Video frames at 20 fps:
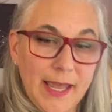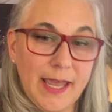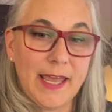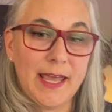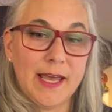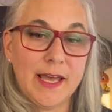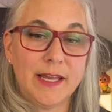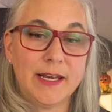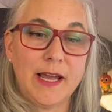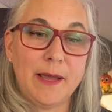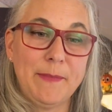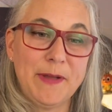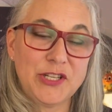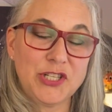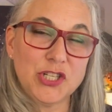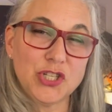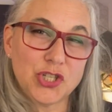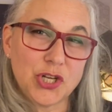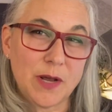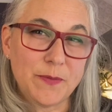And I
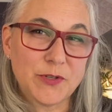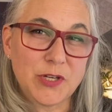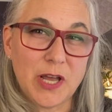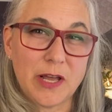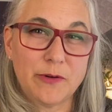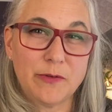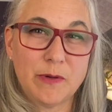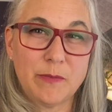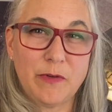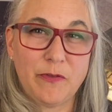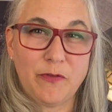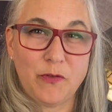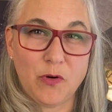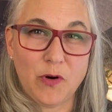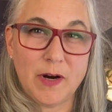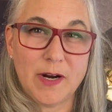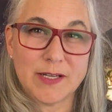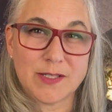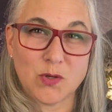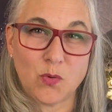mentioned job shadowing
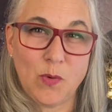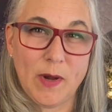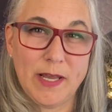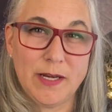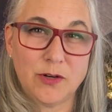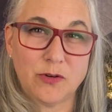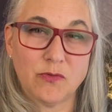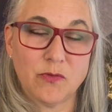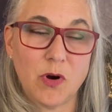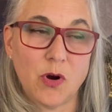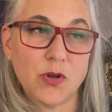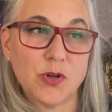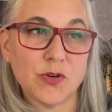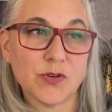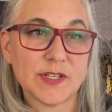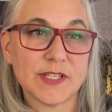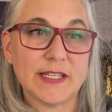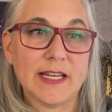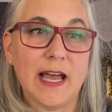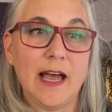before as a way to grow your
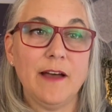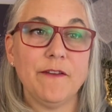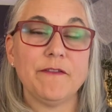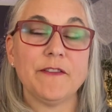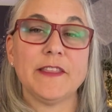staff.